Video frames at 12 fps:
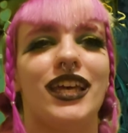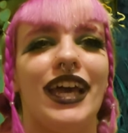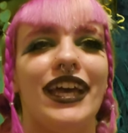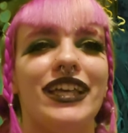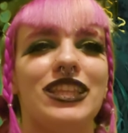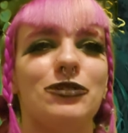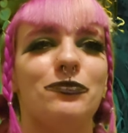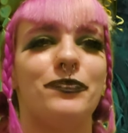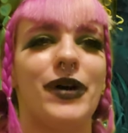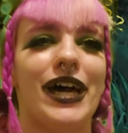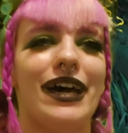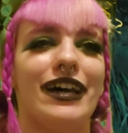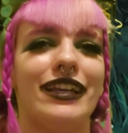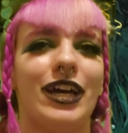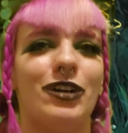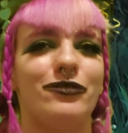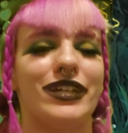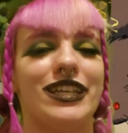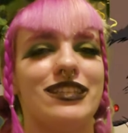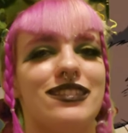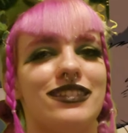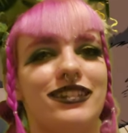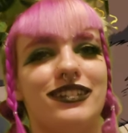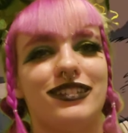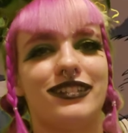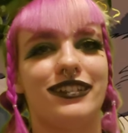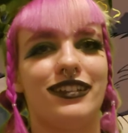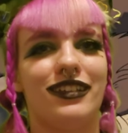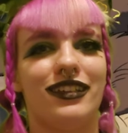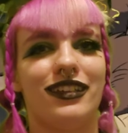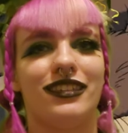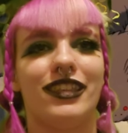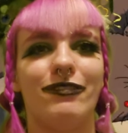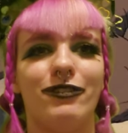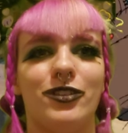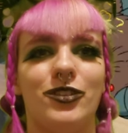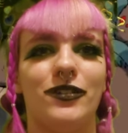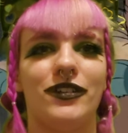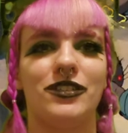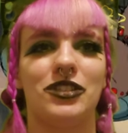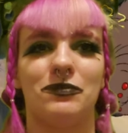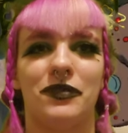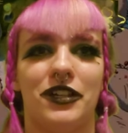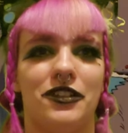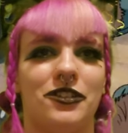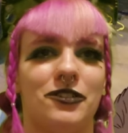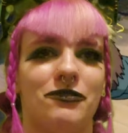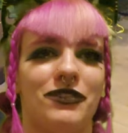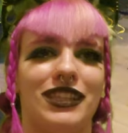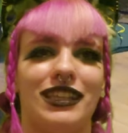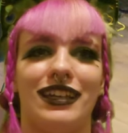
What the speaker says: And the bad outweighs the good. They were doing too much with the